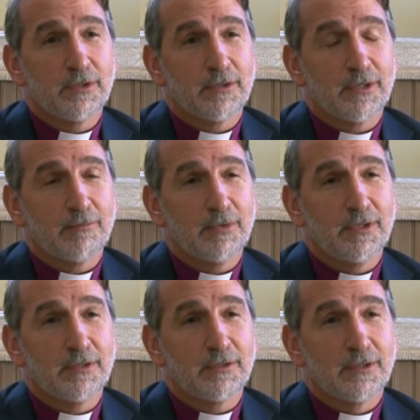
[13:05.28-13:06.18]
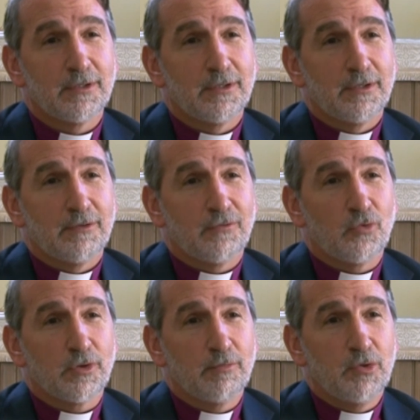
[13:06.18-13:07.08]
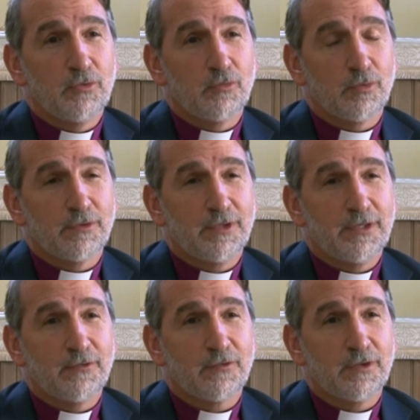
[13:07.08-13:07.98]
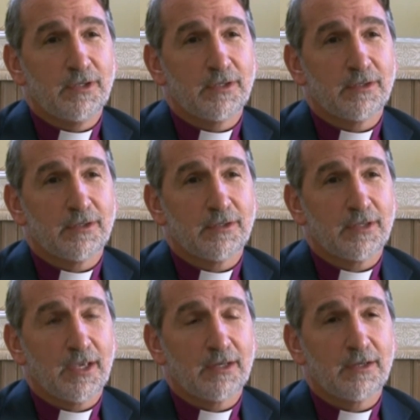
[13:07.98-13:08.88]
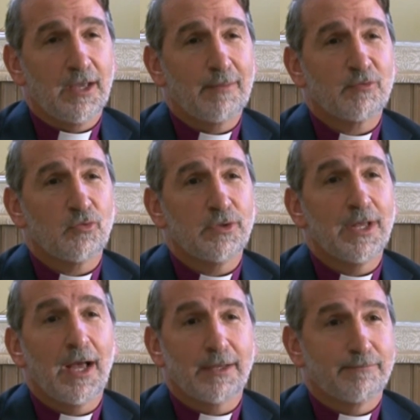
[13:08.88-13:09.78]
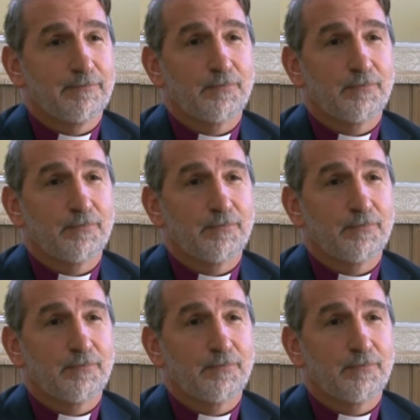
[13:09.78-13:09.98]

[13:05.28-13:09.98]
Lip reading: and be in full communion with TEC and Canada? Absolutely not.